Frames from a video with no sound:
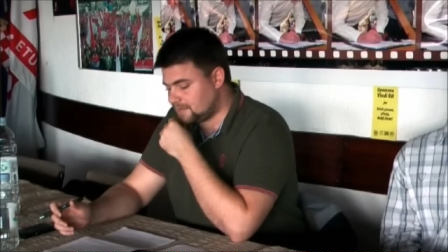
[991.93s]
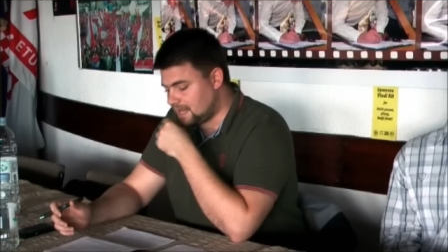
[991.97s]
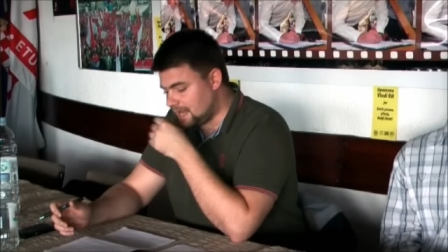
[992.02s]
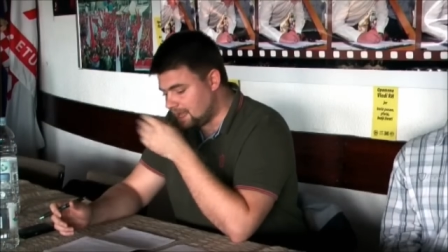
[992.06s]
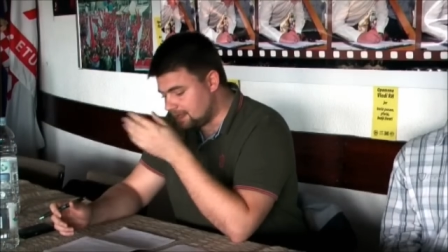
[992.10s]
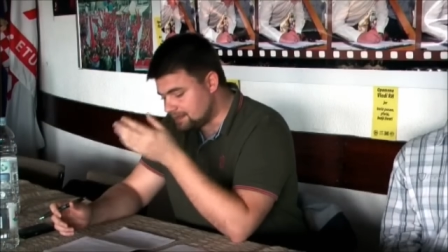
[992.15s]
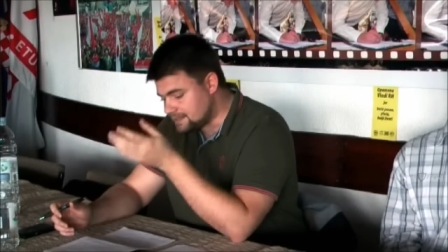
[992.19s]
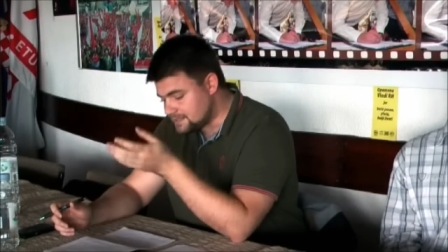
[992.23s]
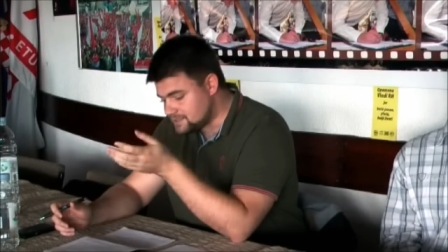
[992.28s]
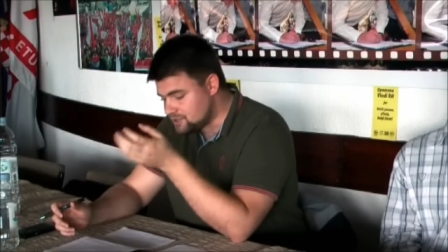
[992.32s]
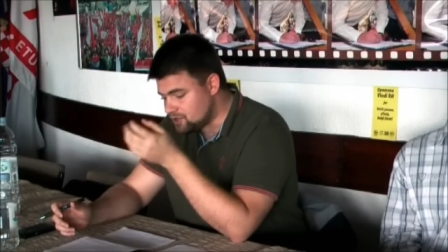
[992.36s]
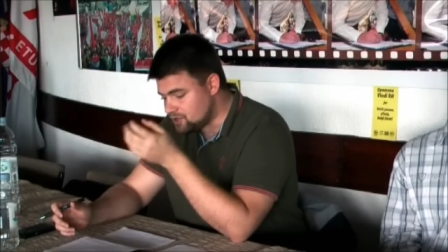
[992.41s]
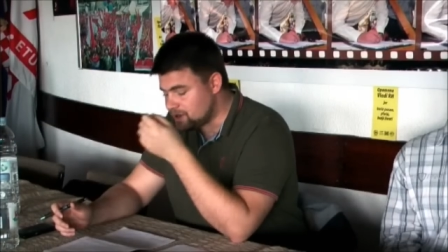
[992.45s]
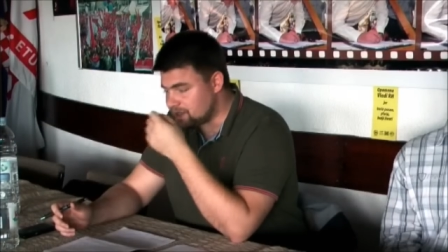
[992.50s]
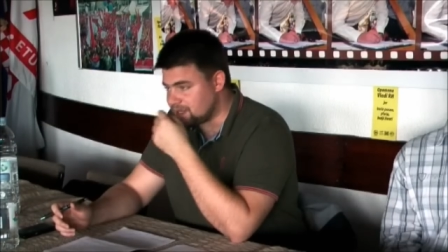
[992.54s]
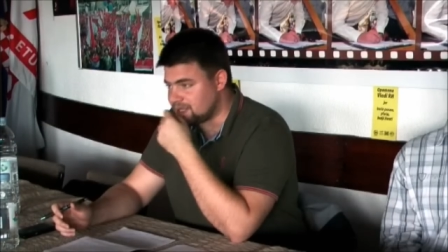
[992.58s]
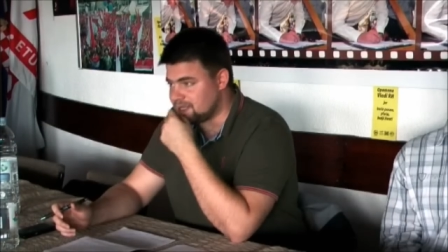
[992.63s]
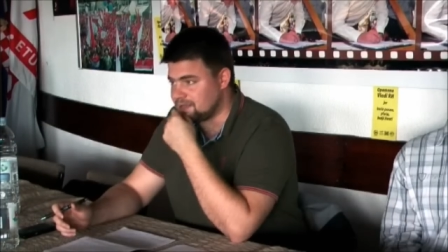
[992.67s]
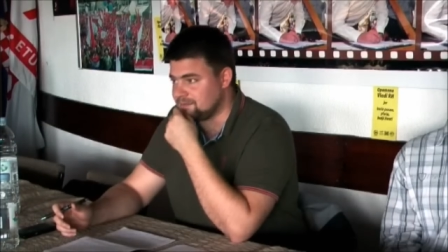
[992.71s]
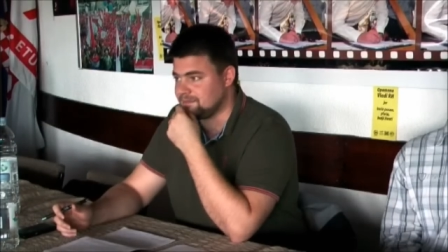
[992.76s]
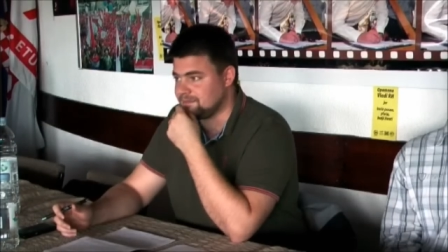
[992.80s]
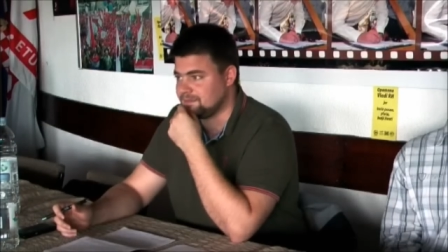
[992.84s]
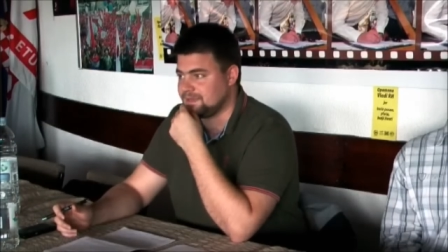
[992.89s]
and as
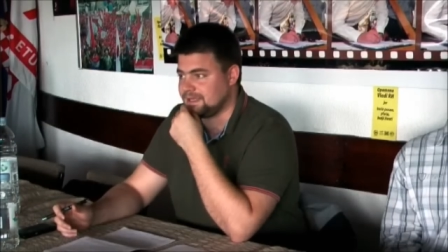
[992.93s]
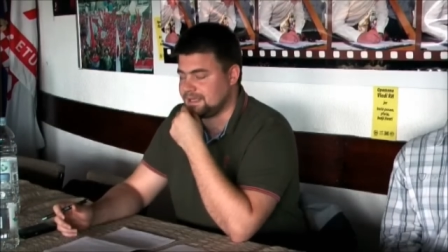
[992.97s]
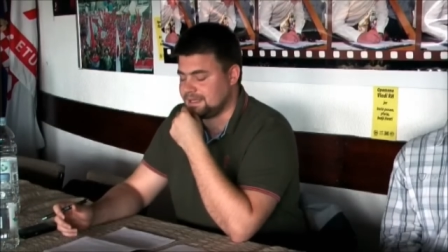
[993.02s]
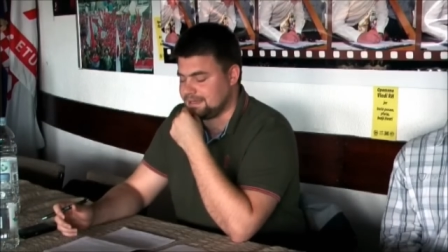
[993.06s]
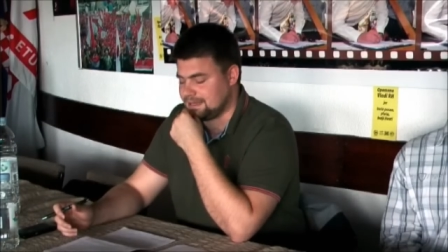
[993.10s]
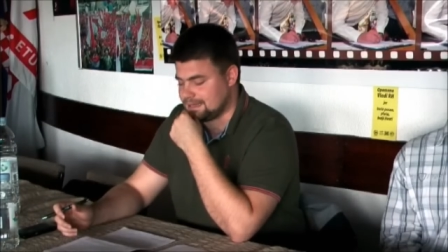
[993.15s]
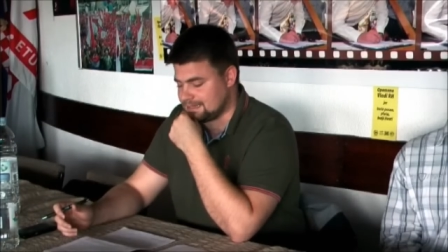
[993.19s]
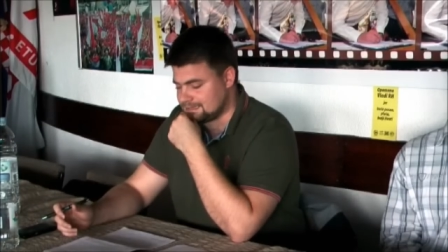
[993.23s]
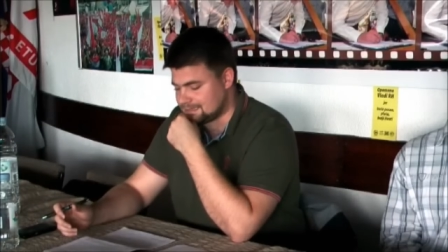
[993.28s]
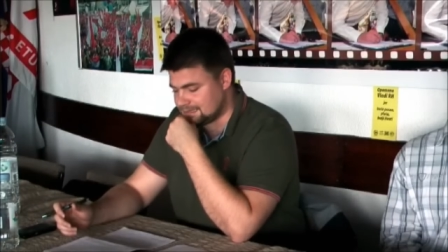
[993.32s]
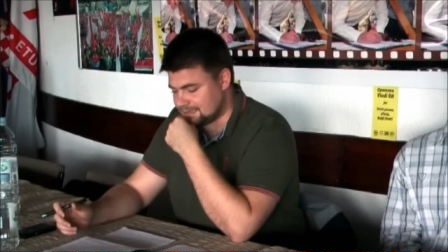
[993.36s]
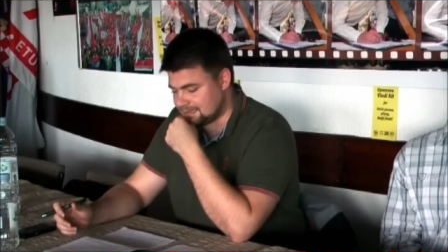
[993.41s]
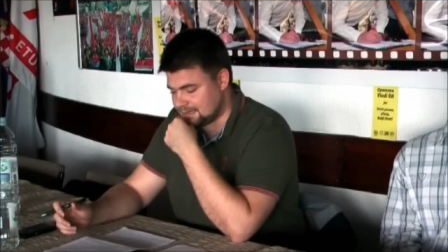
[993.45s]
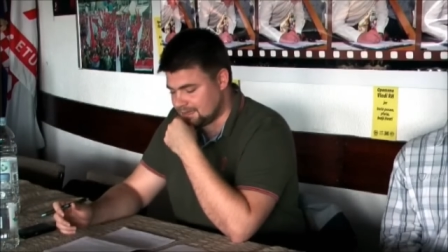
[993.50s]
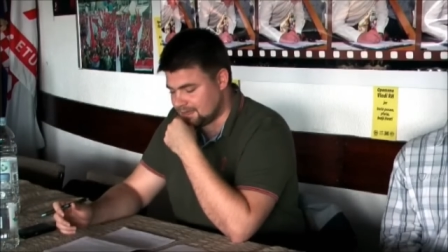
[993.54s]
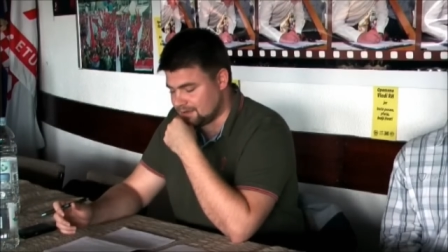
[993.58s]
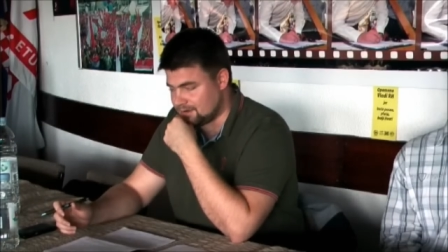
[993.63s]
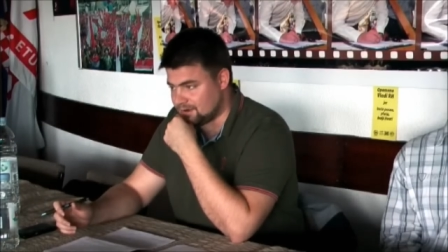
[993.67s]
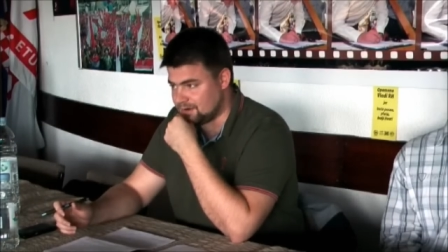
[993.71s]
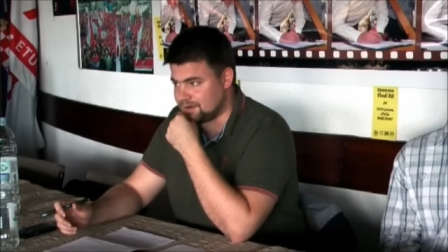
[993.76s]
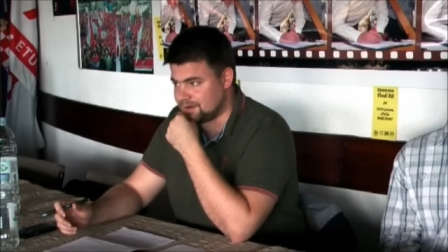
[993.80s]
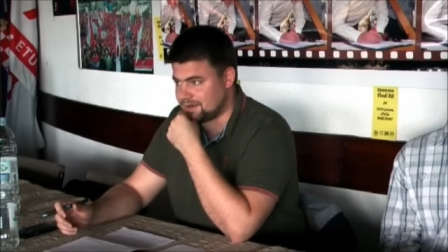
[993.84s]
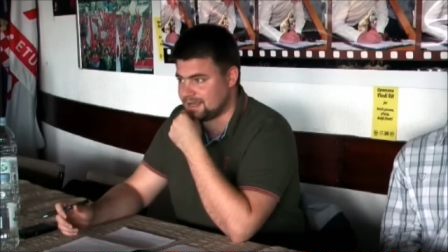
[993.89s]
Joachim yesterday
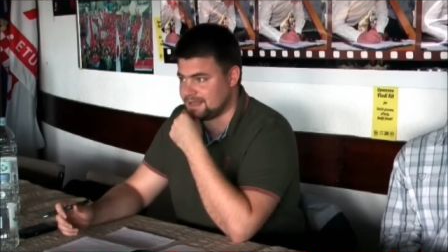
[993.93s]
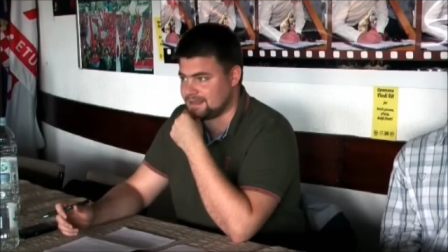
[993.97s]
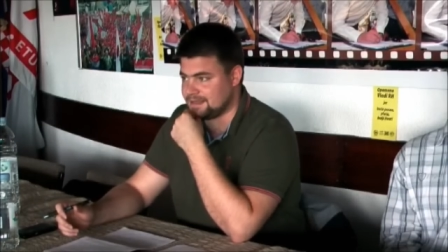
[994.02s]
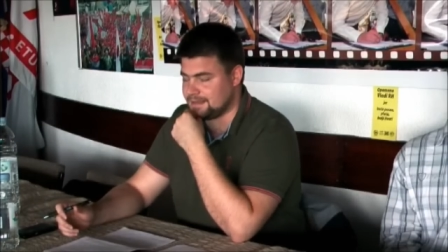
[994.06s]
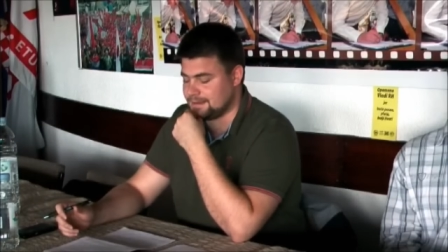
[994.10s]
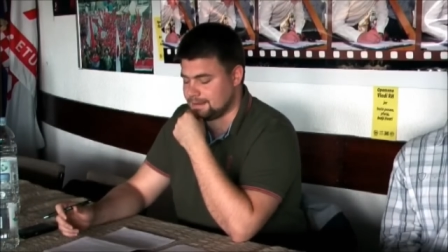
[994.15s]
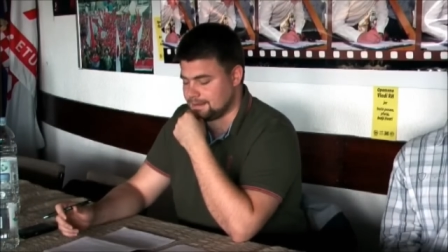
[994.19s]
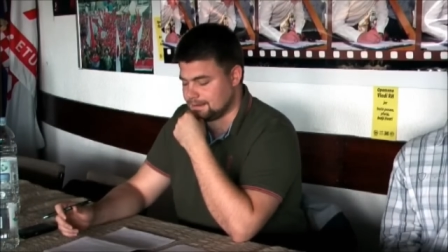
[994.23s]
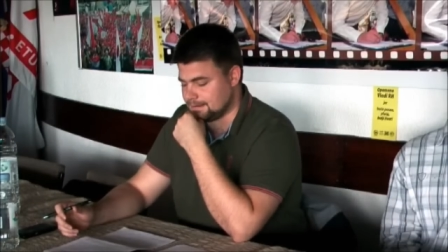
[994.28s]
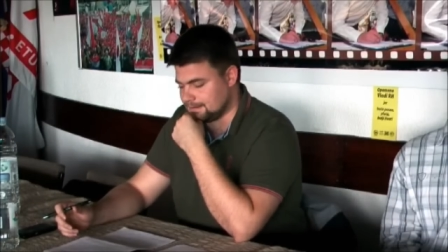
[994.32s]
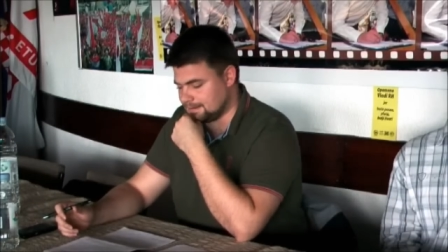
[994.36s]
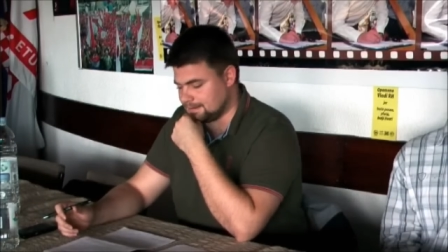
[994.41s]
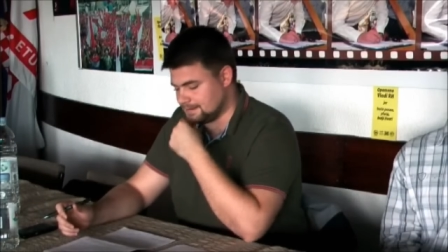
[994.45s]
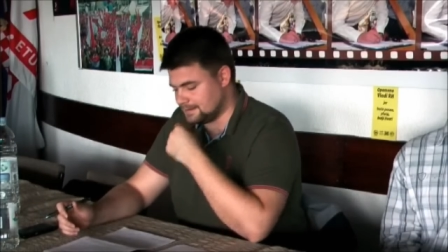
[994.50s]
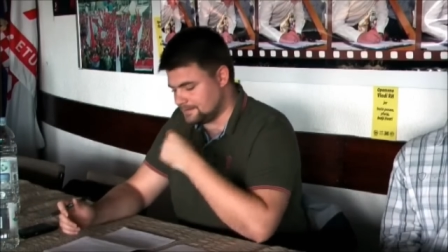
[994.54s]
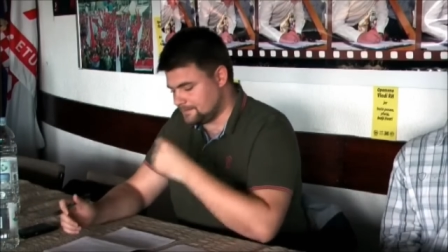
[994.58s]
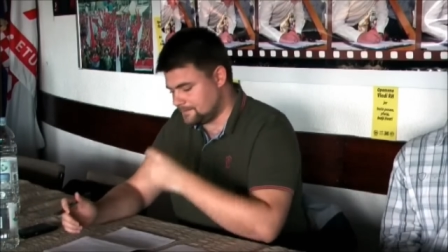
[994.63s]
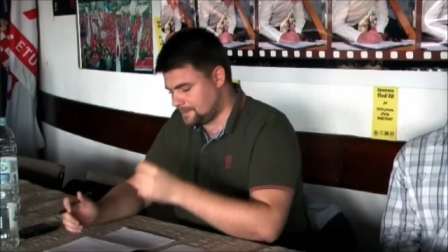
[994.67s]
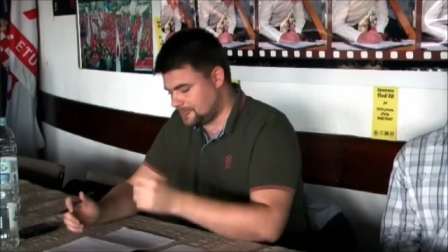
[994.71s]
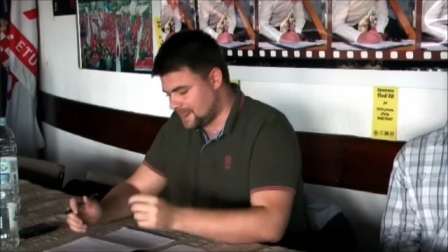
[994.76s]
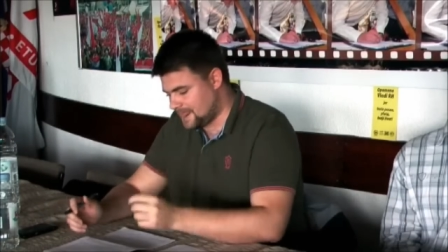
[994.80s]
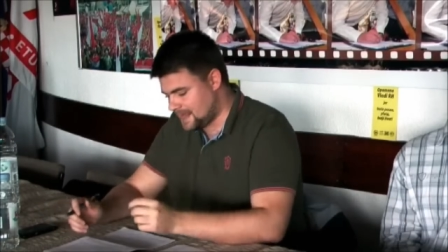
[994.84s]
already um,